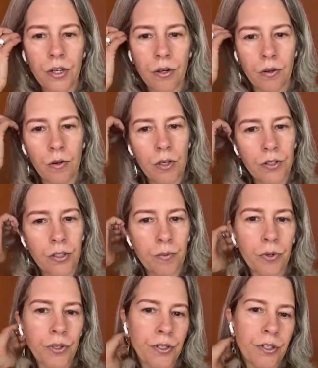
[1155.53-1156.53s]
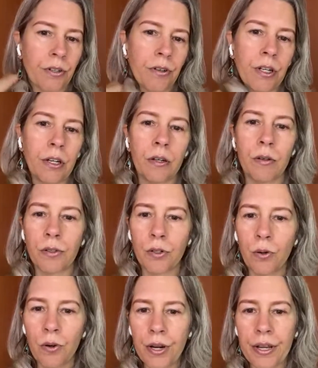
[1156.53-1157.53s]
So support studio,
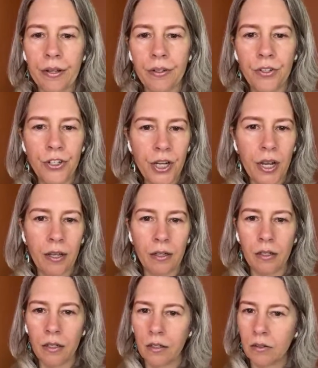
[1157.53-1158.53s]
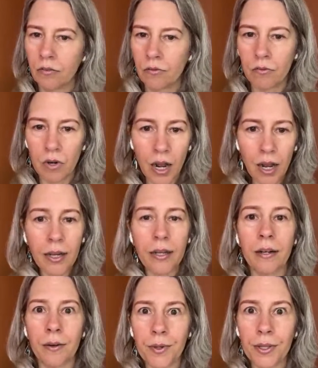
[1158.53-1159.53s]
Torian, Jen,
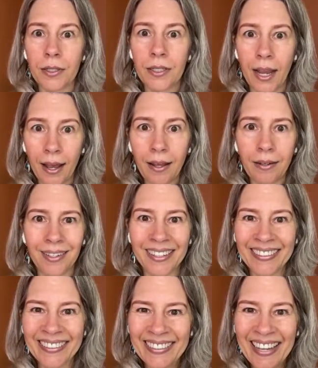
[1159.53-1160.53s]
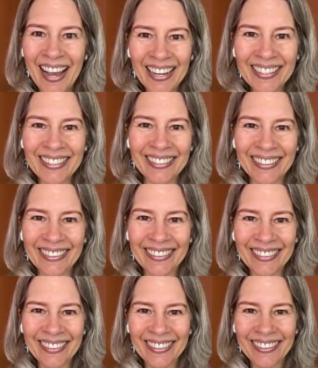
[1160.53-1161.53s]
rocking it with a 10. Excellent.
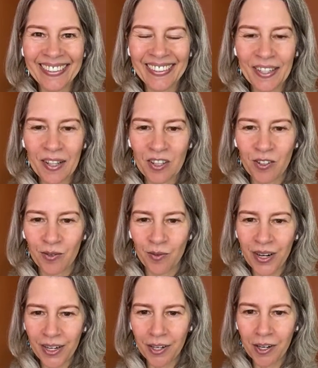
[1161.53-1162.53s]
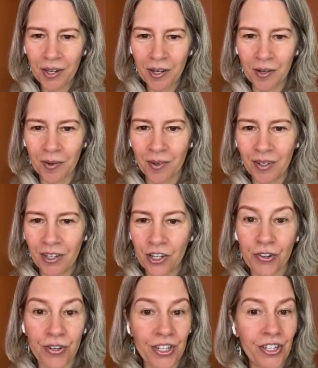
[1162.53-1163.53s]
Way to go.
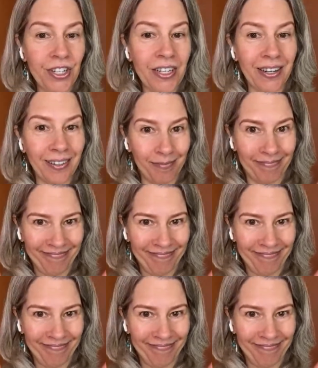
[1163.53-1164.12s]
Shrishti